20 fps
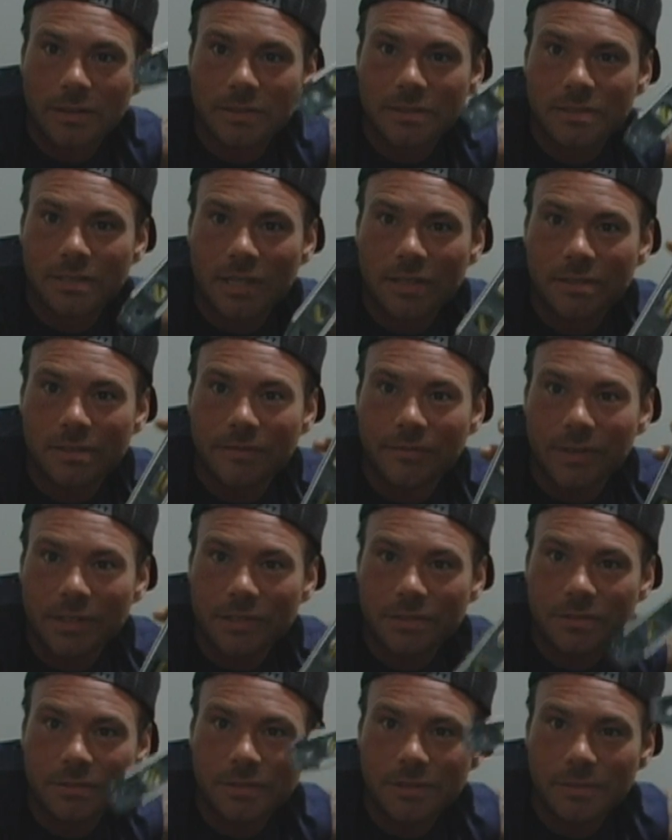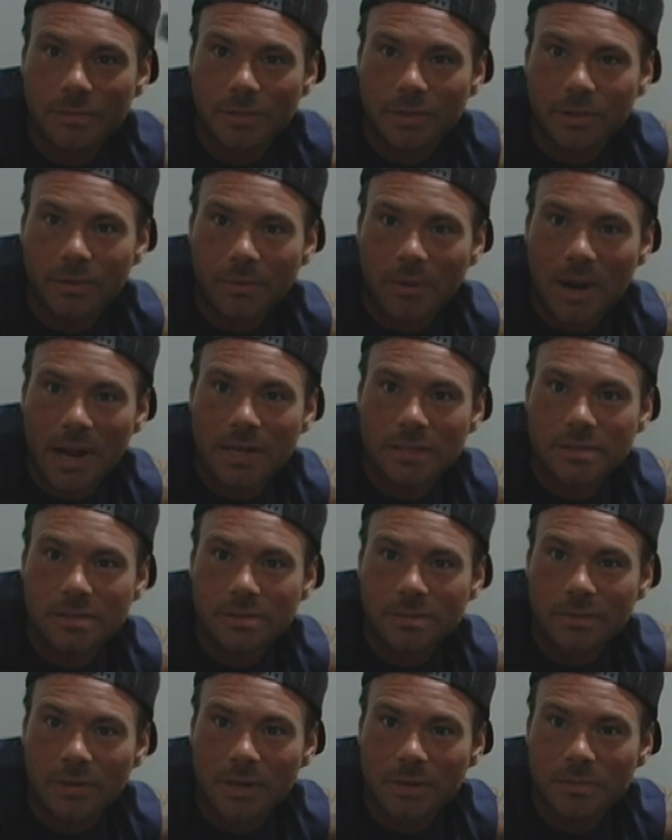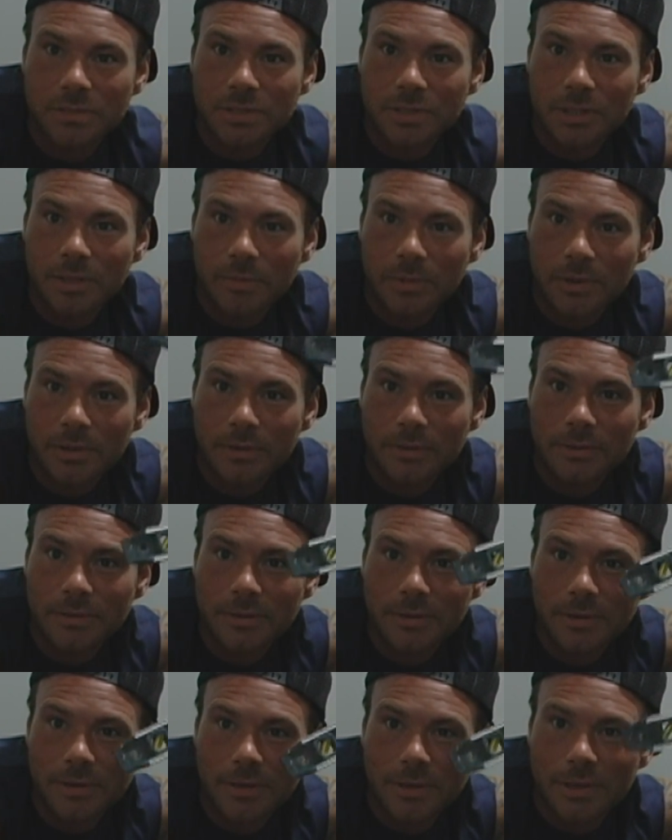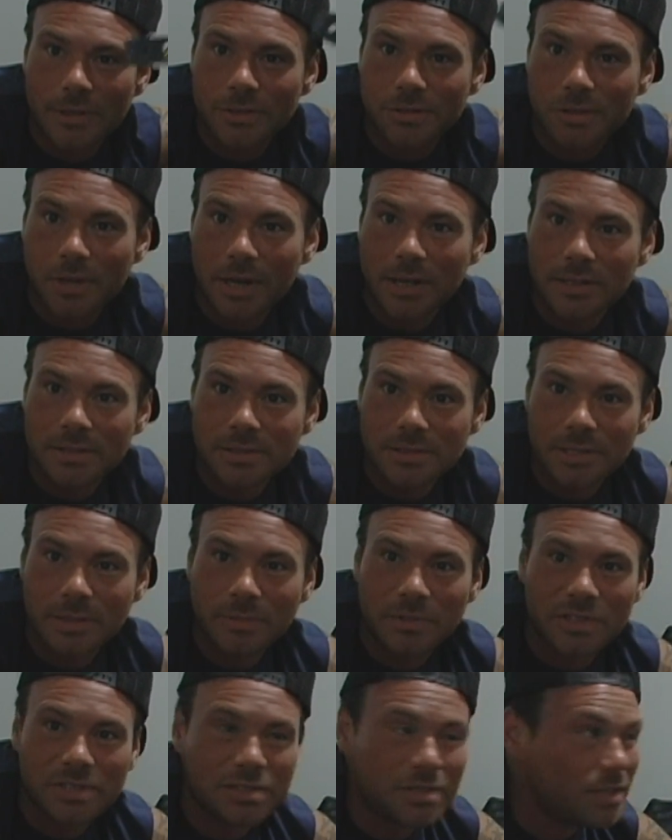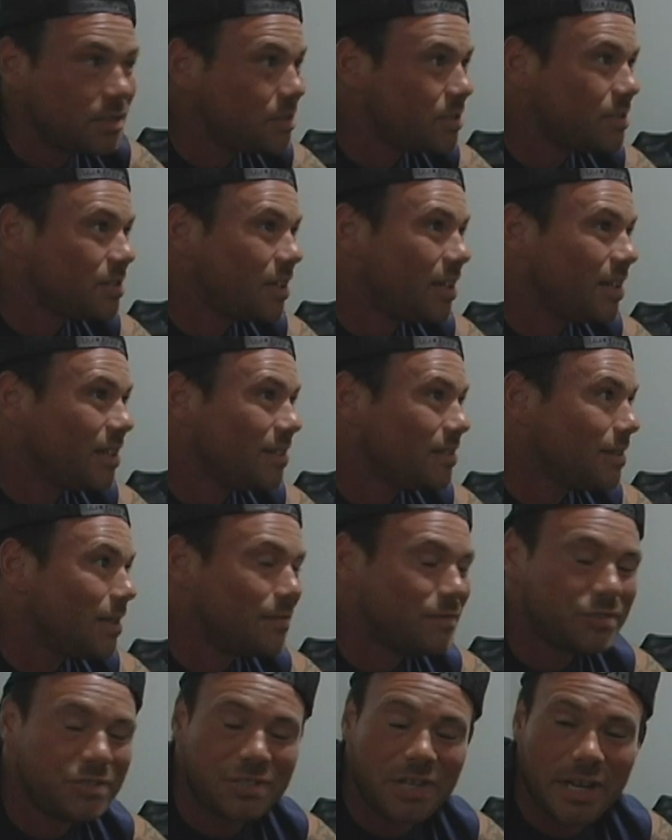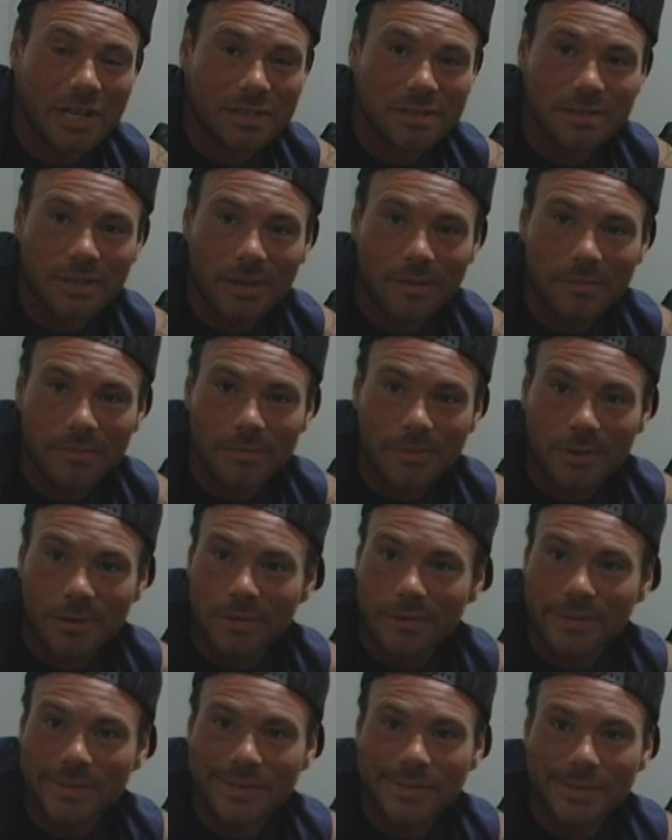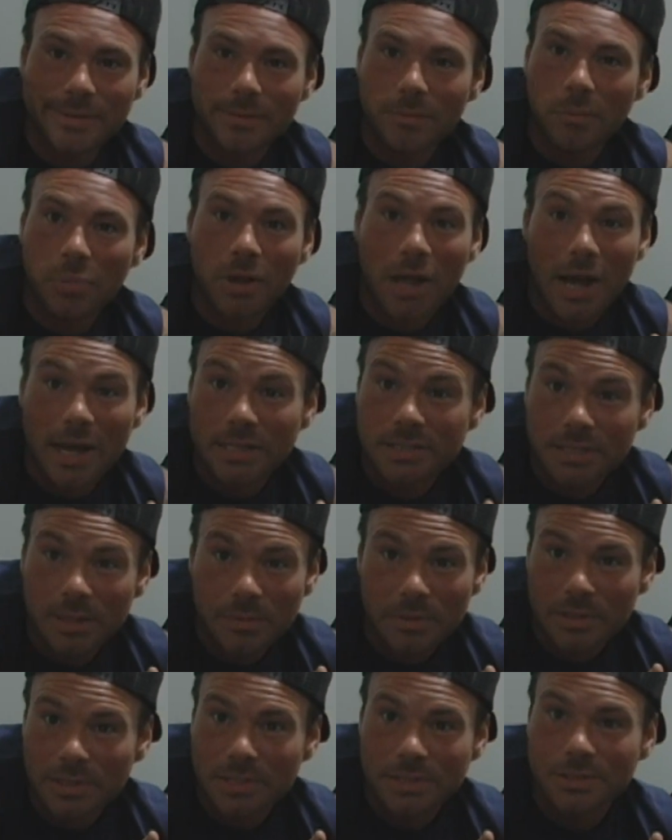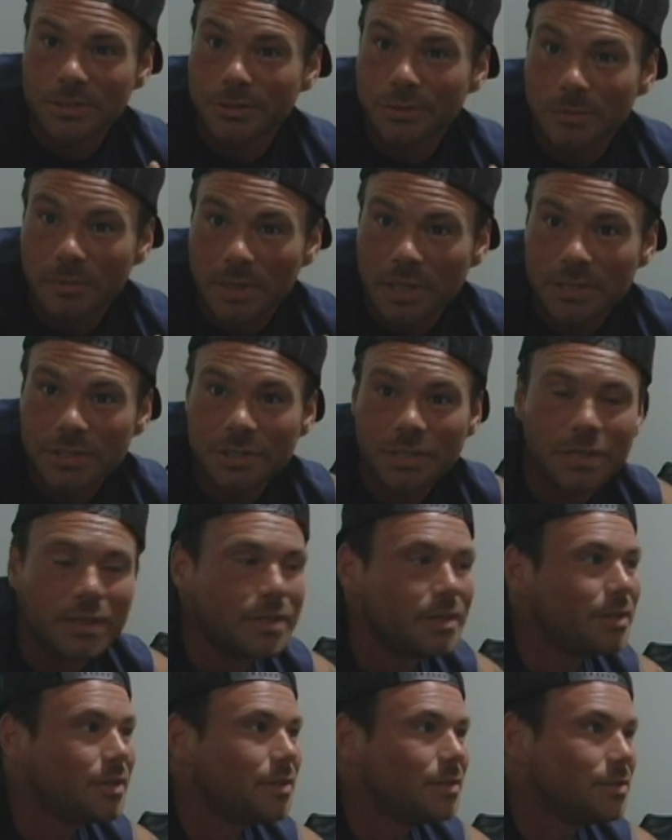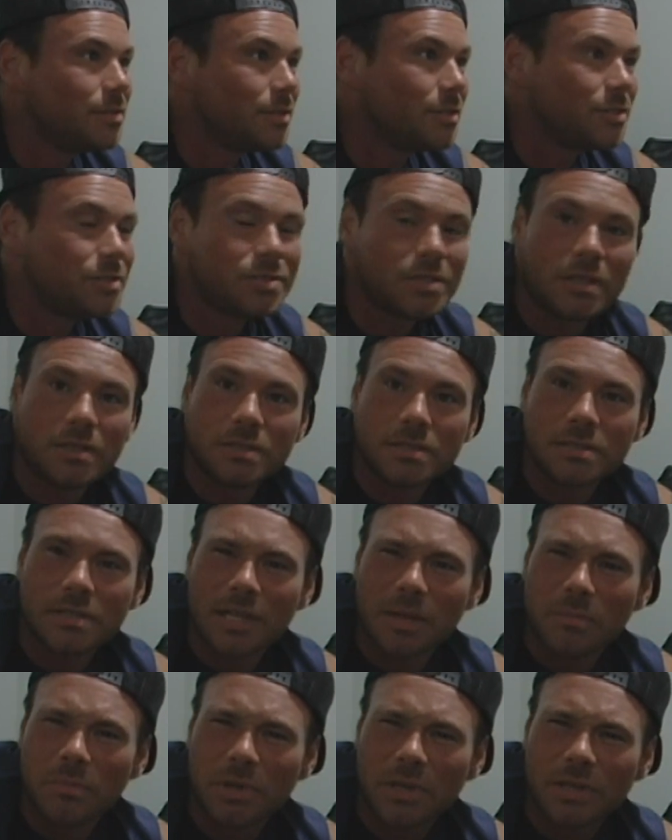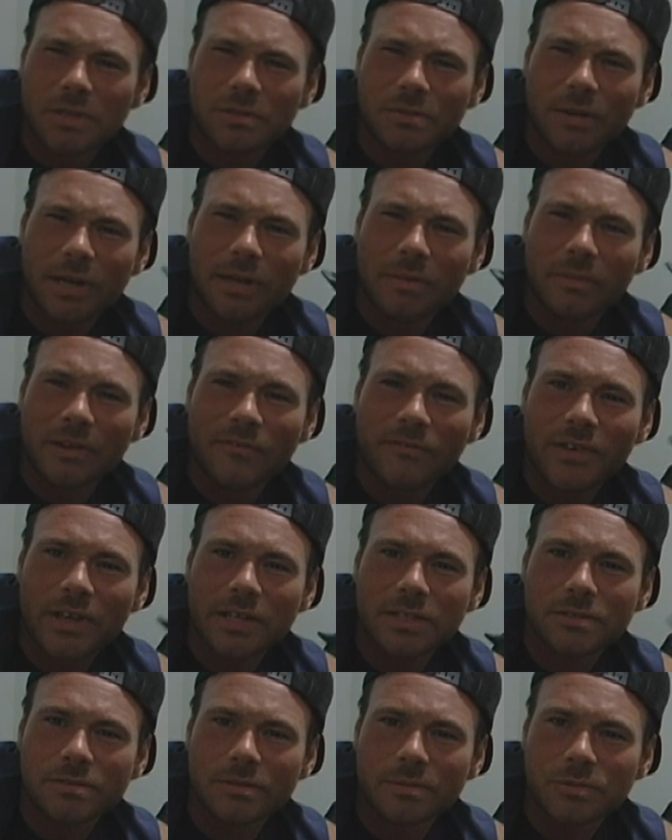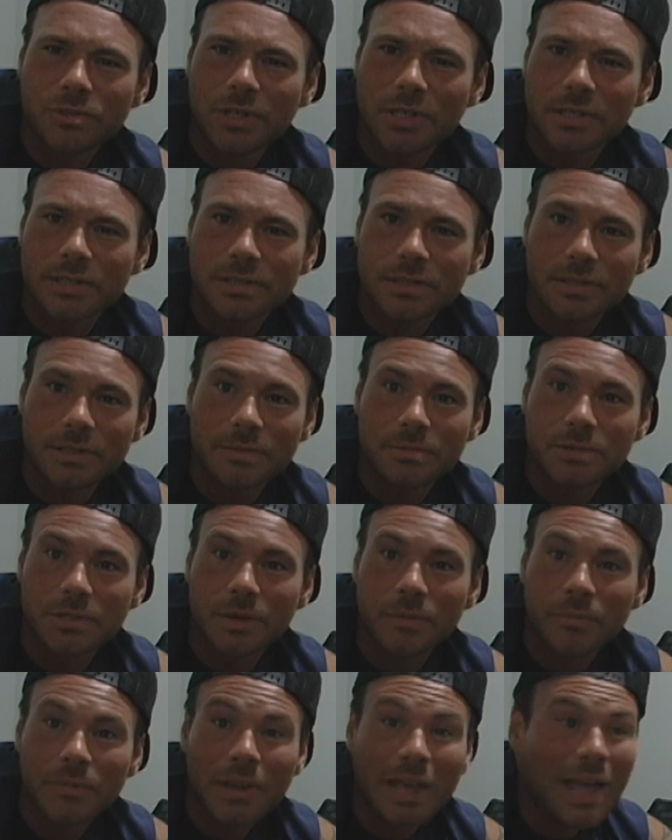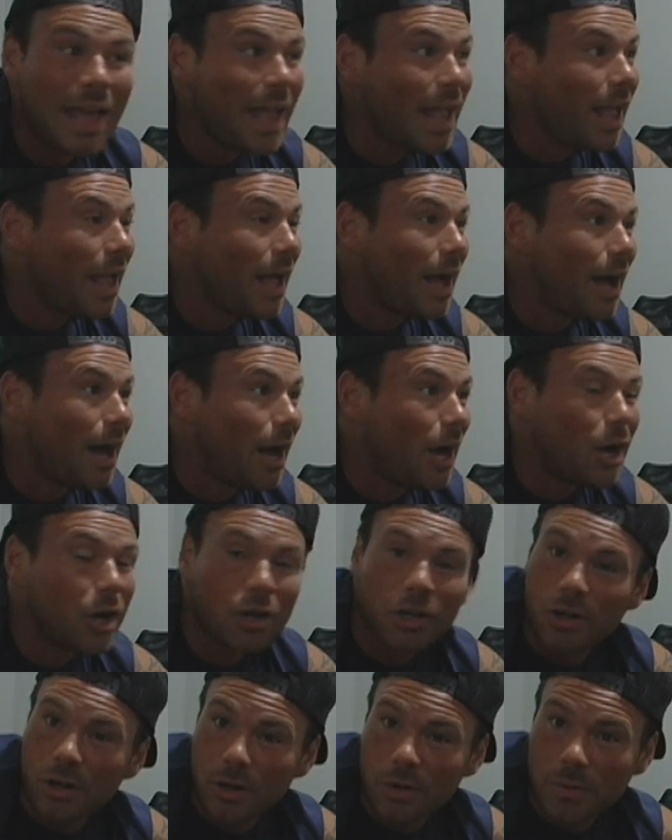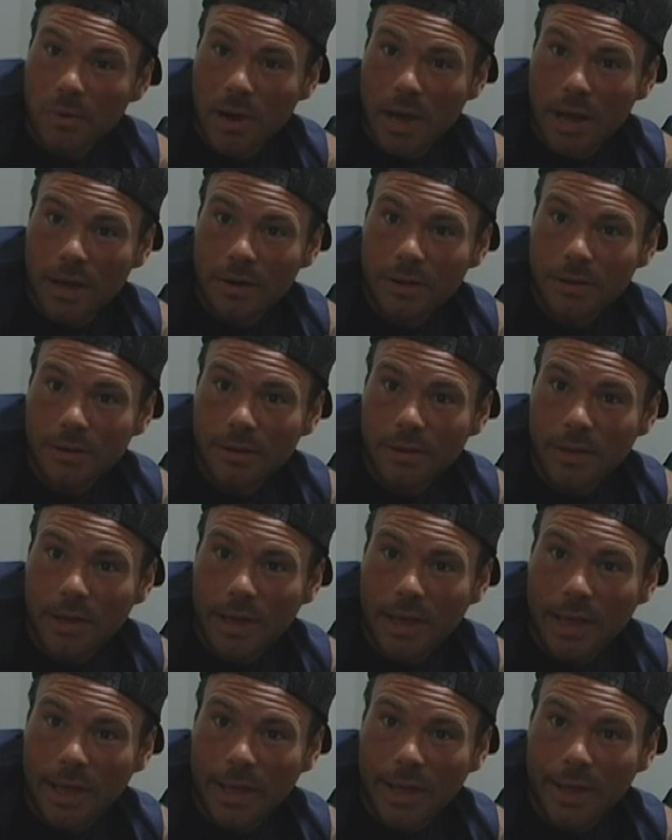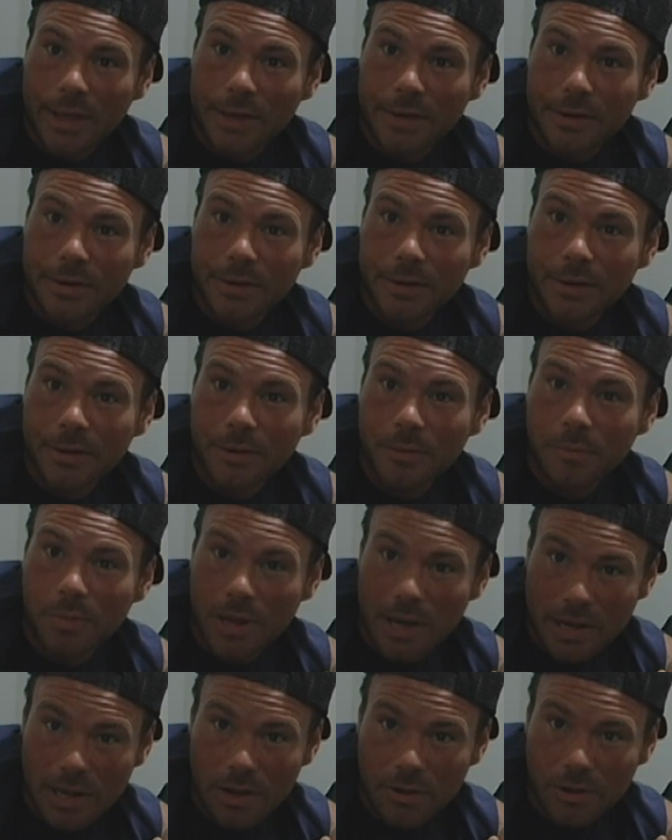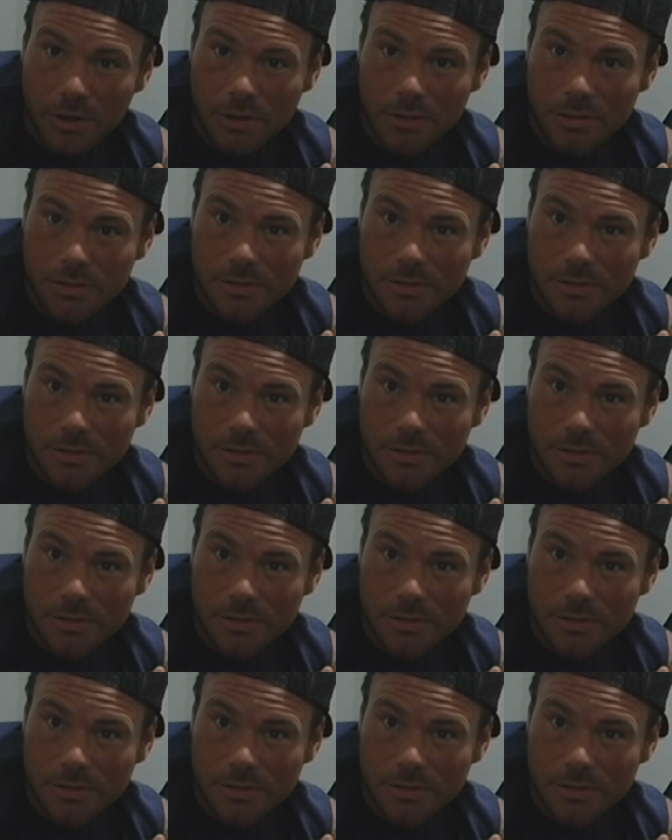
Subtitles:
and it sets eventually, but it rises when I'm sleeping. I'm trying to sleep in the sun, just like have shades up or blinds up. It doesn't do much, but the sun just like blares right in my face when I'm trying to sleep. So curtain rod and blackout